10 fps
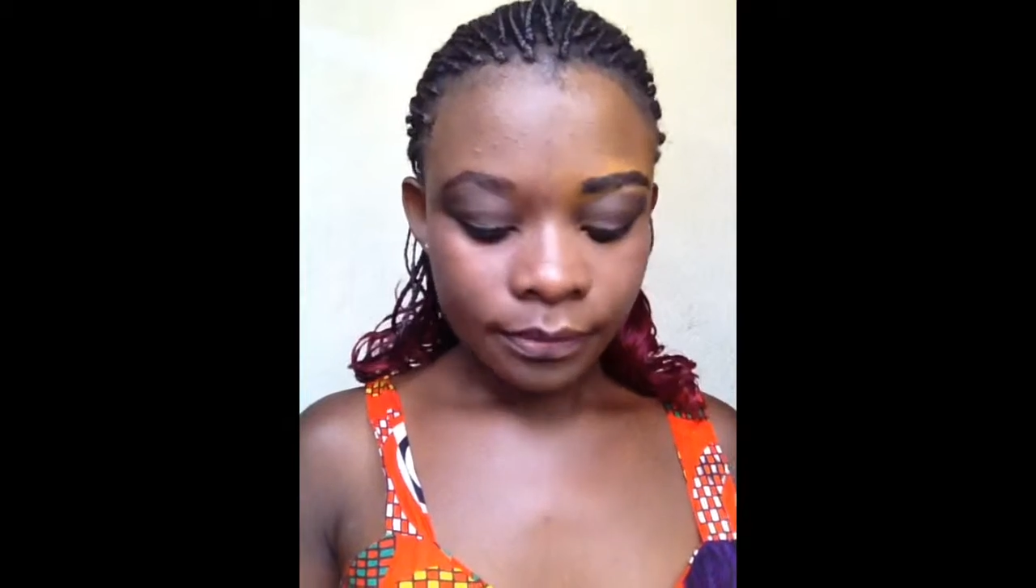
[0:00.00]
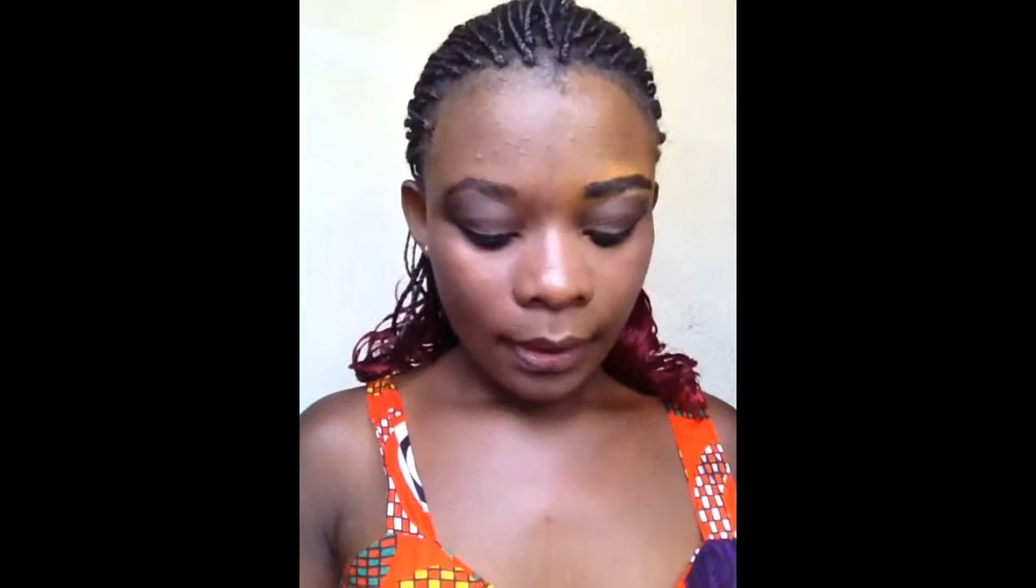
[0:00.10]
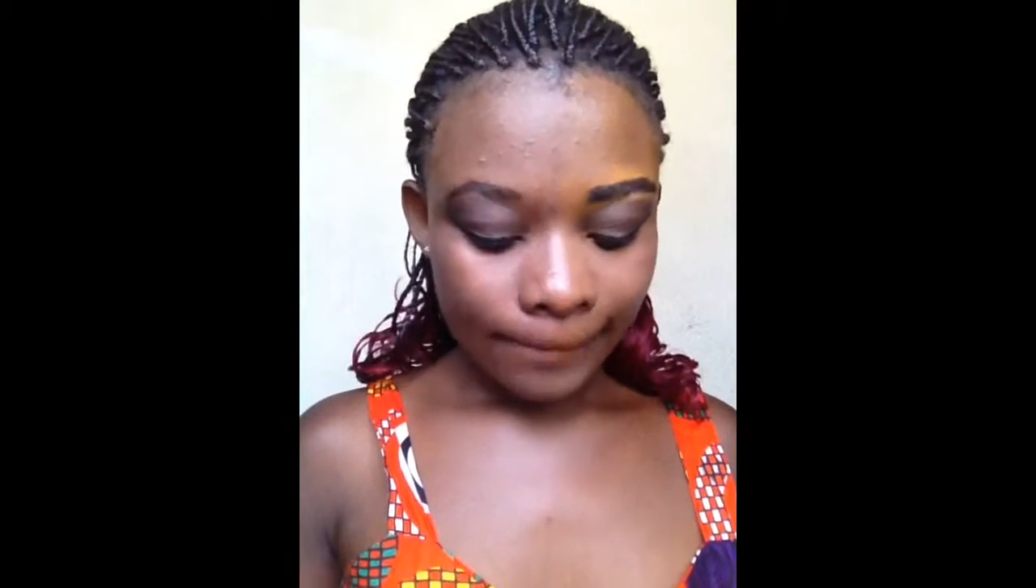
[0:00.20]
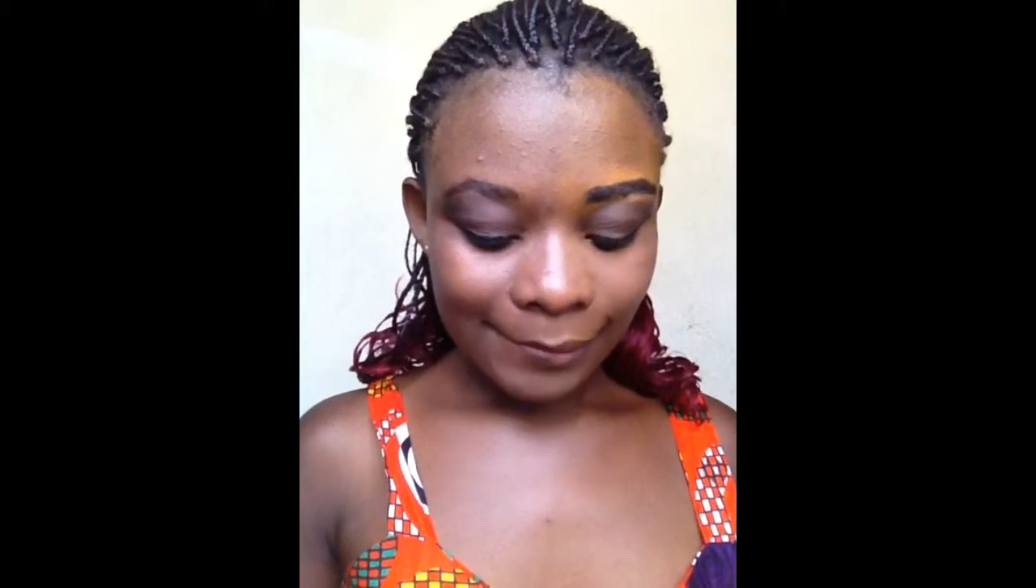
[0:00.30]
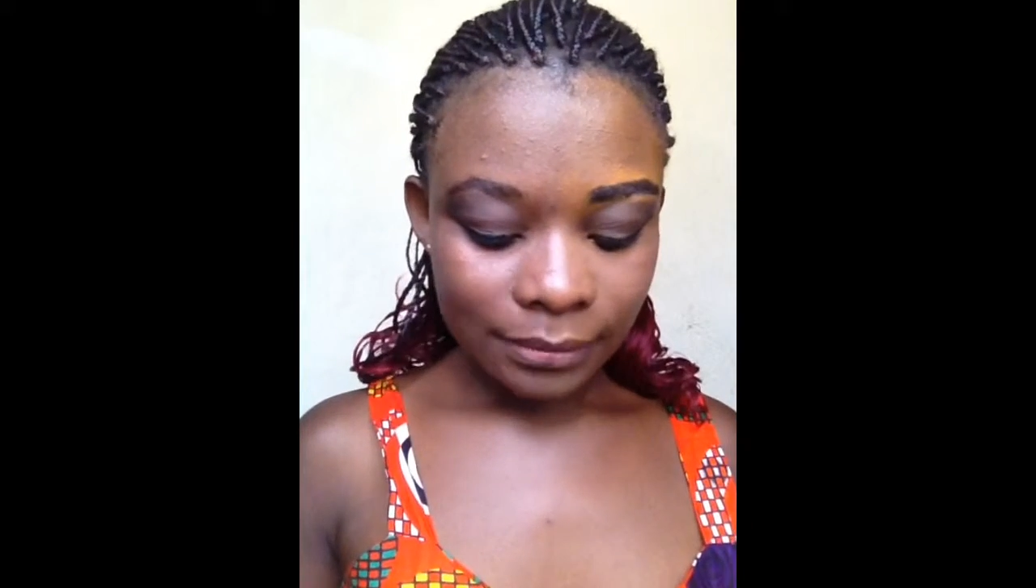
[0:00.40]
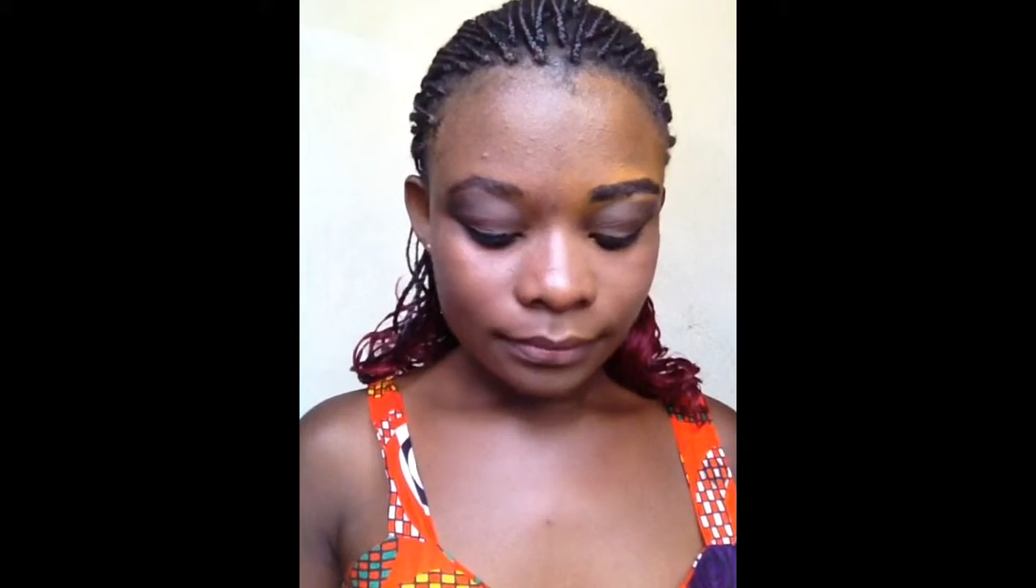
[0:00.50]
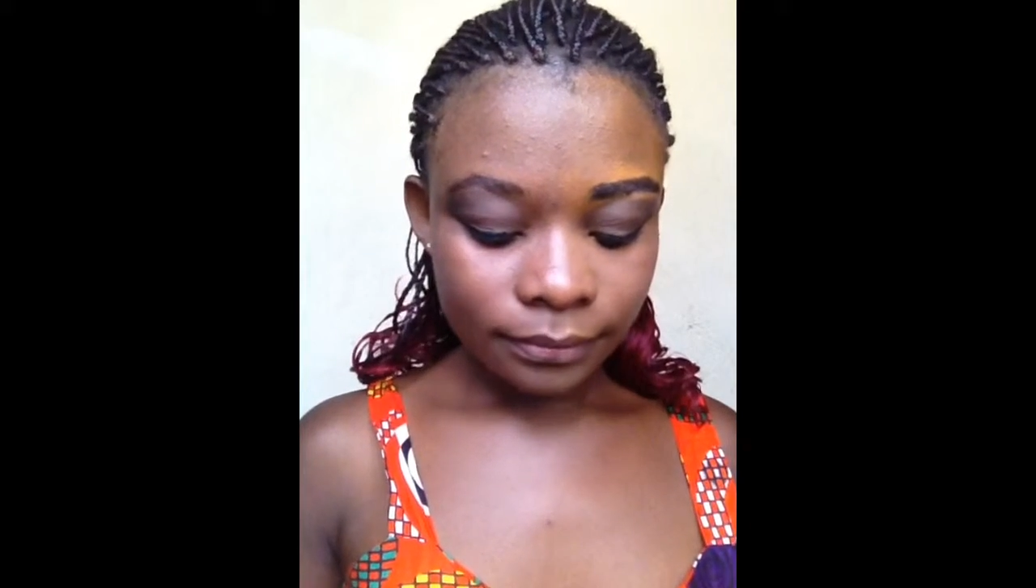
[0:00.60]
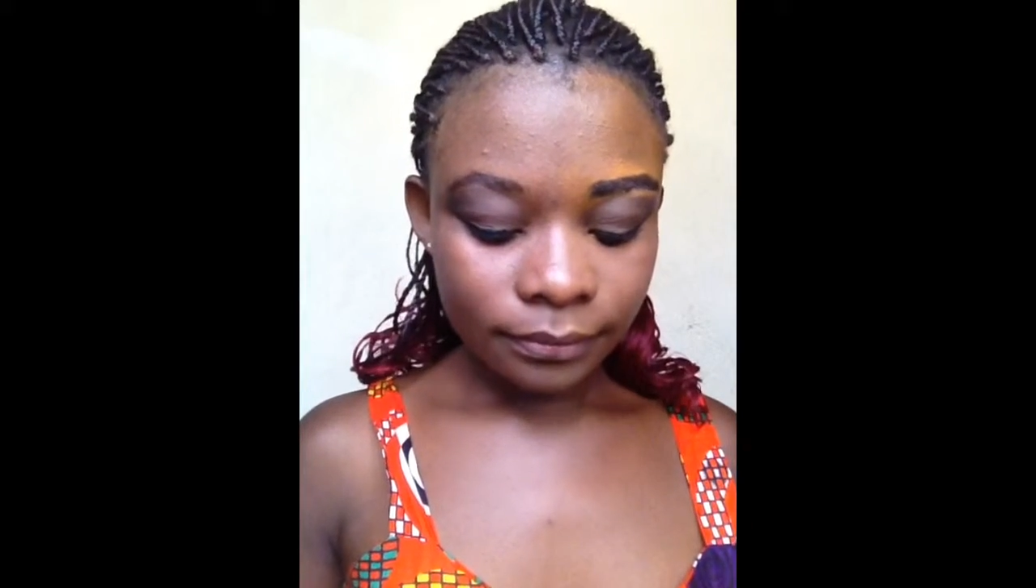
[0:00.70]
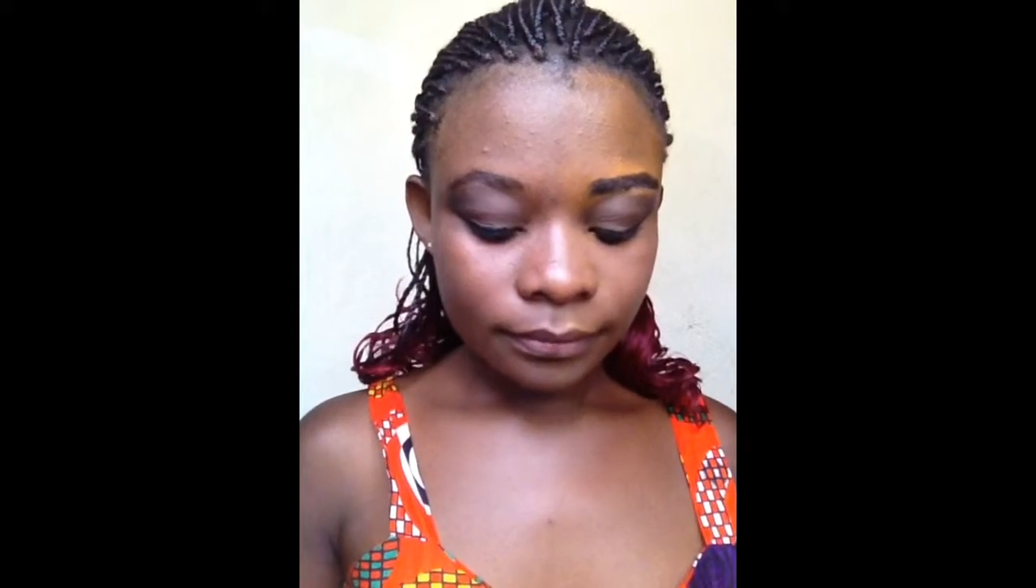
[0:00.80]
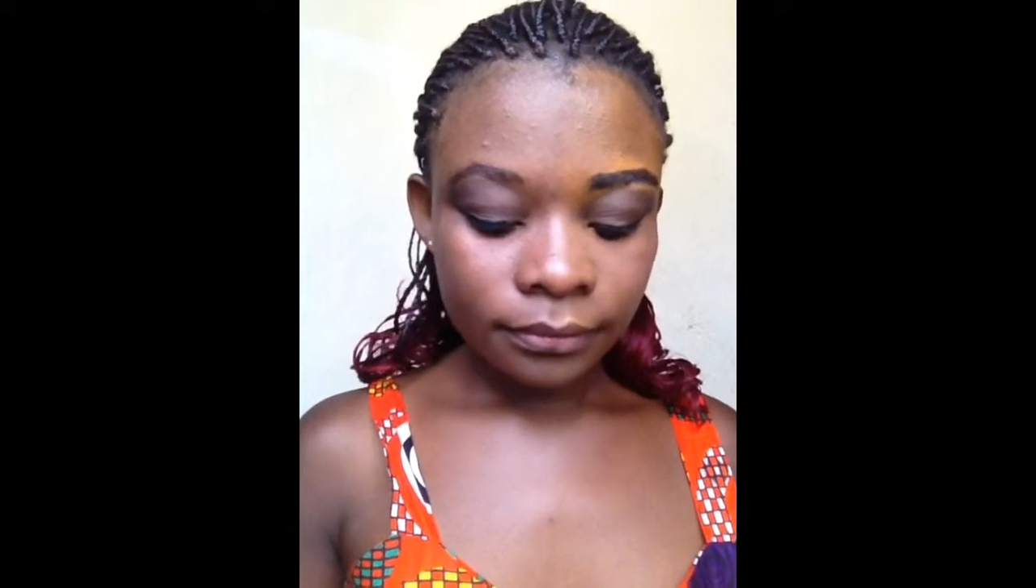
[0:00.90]
blend the
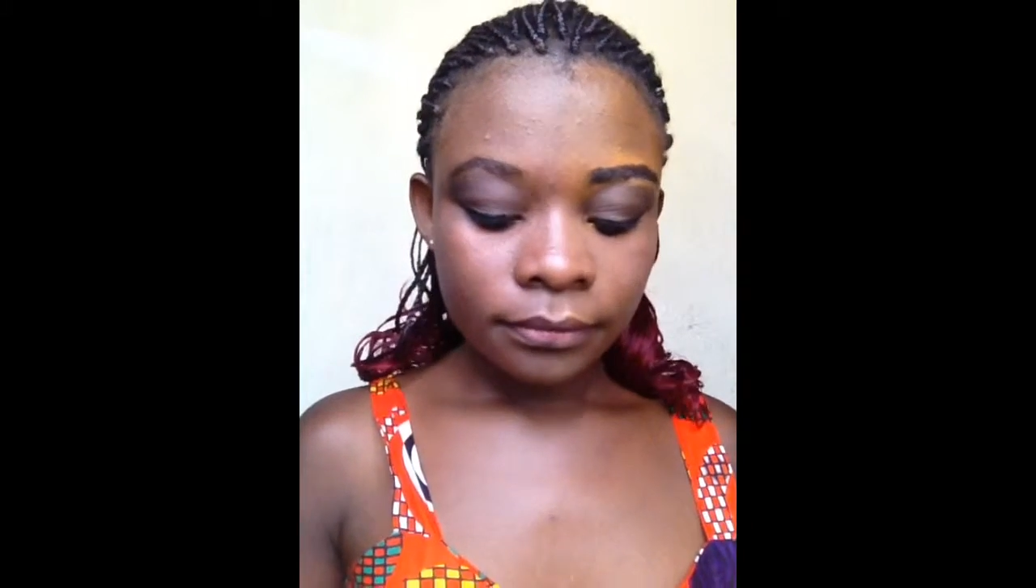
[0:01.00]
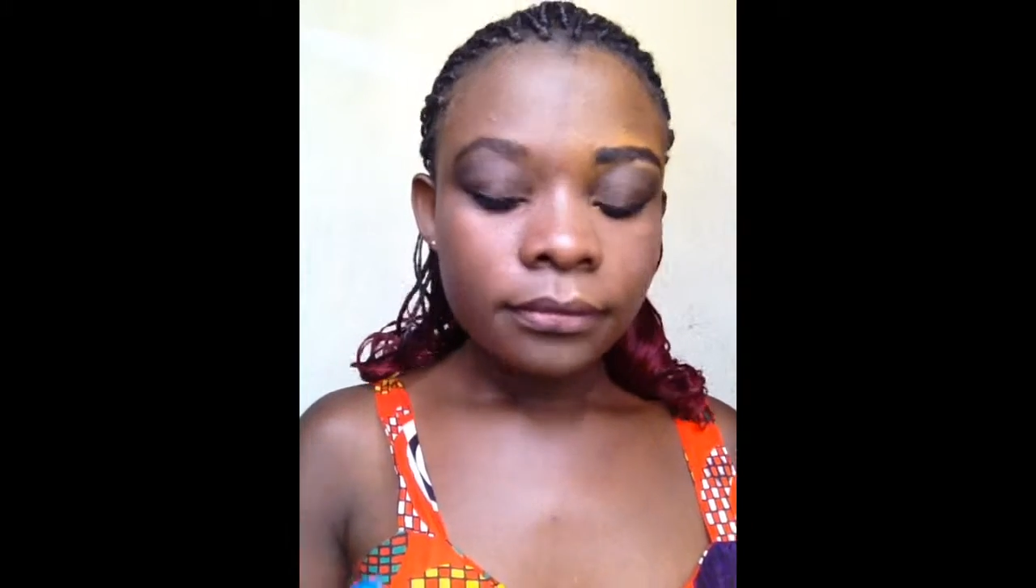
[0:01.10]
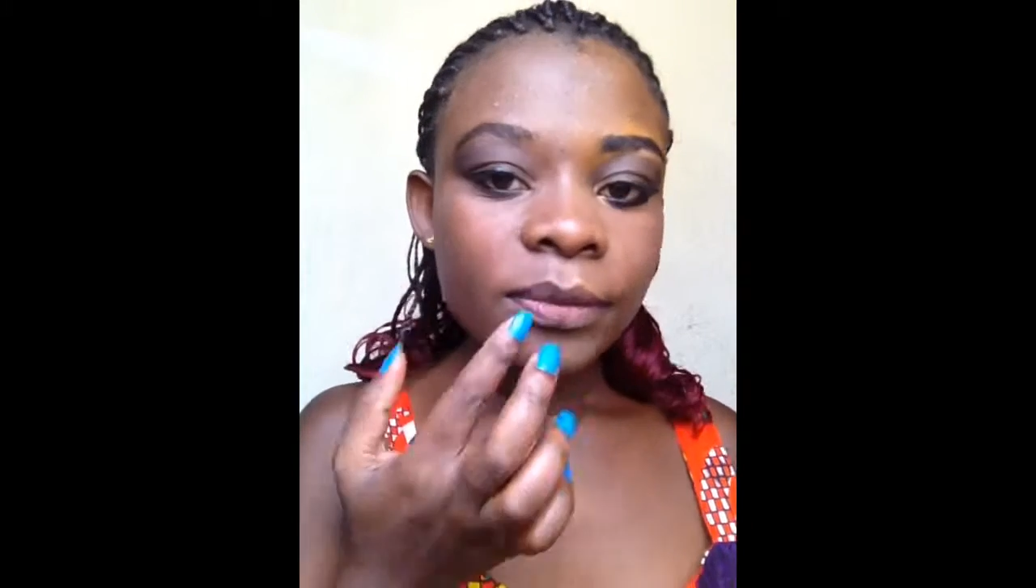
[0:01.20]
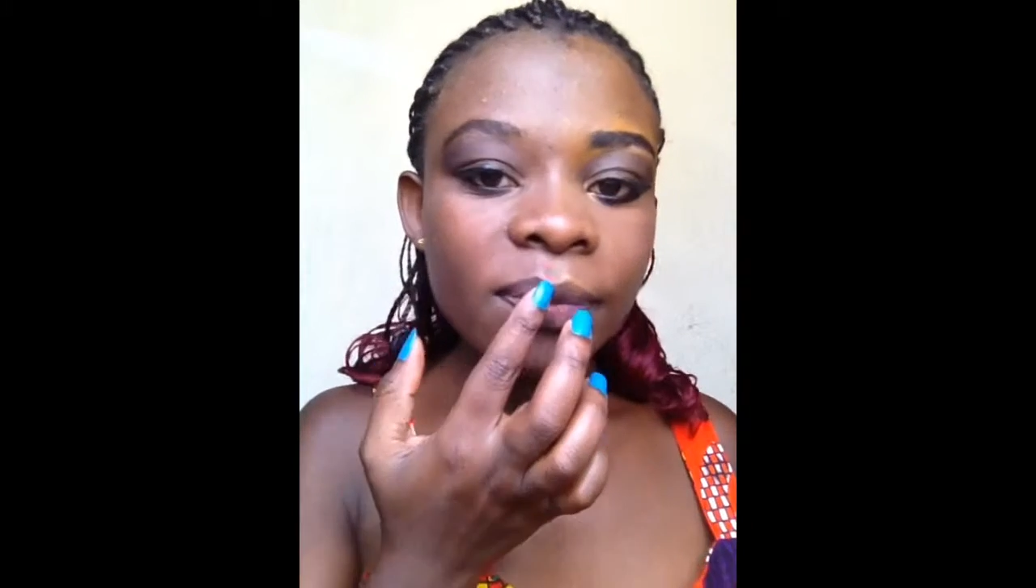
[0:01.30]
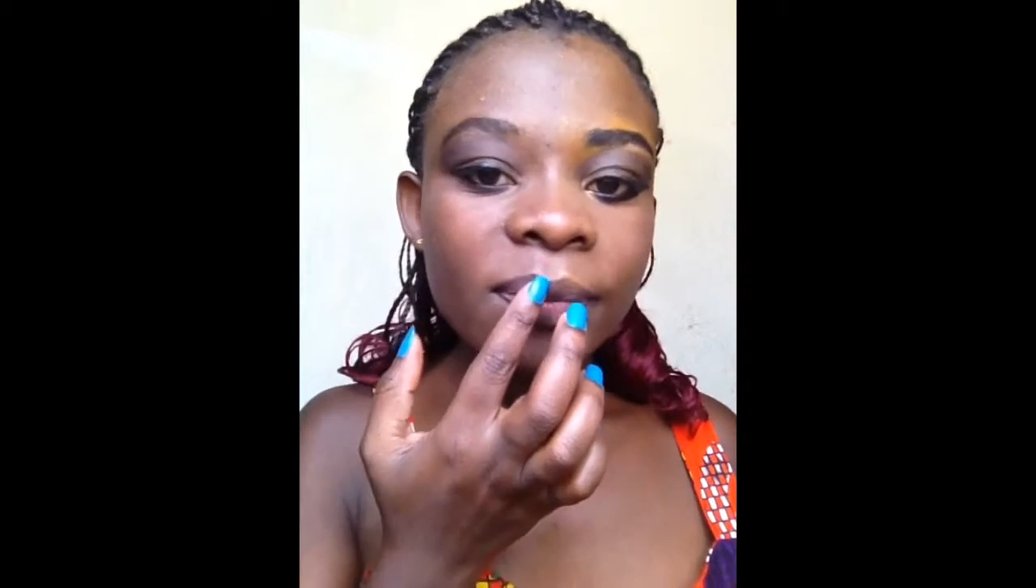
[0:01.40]
lip liner.